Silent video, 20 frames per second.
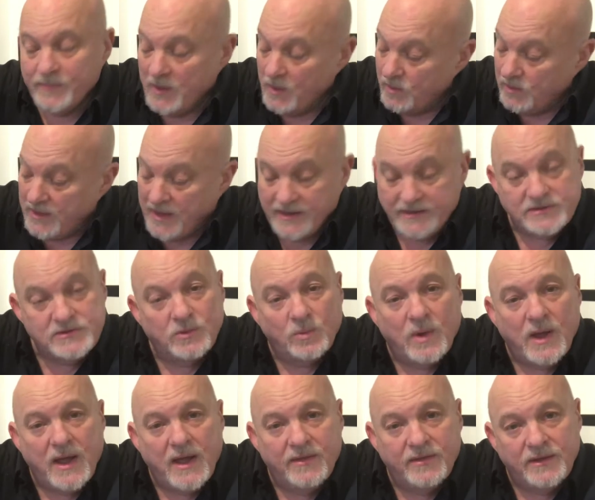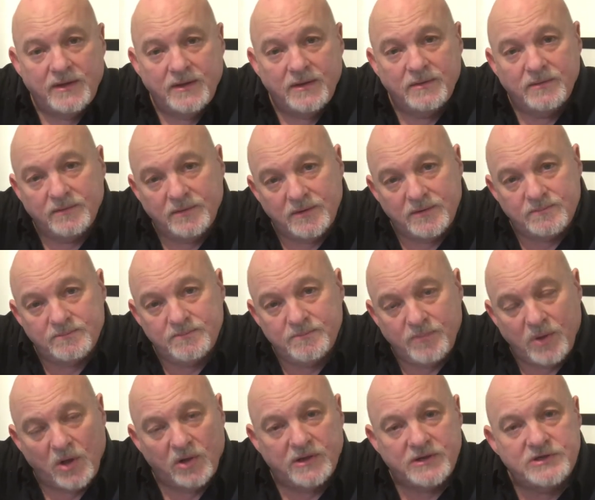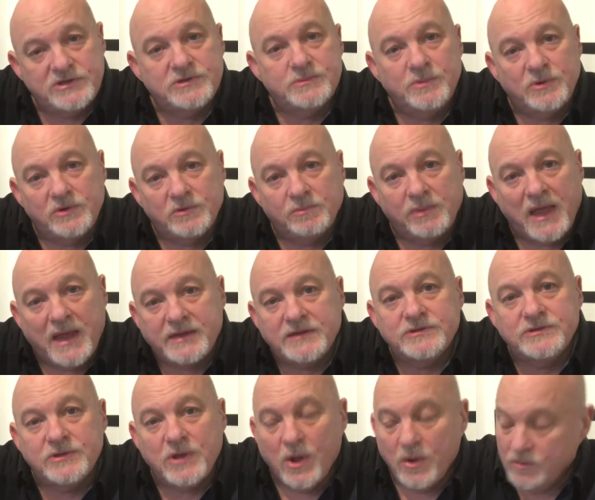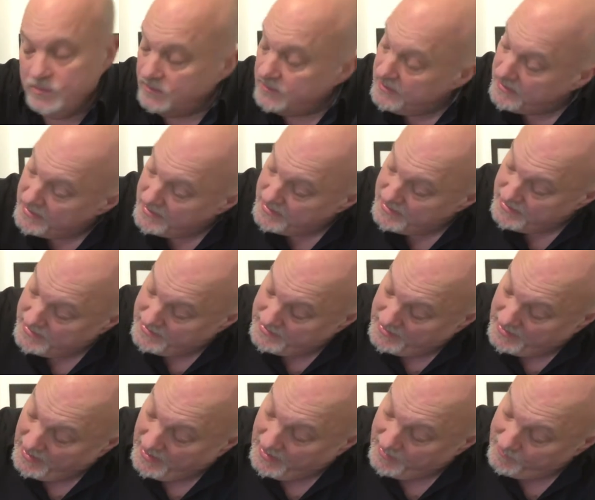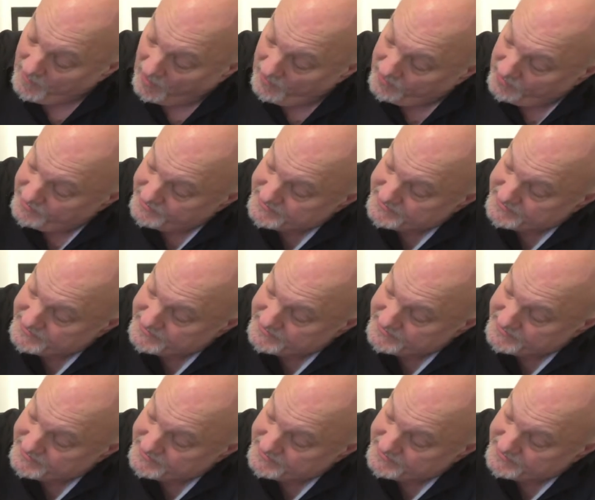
who liked to wear the polished, smooth black stone. On the other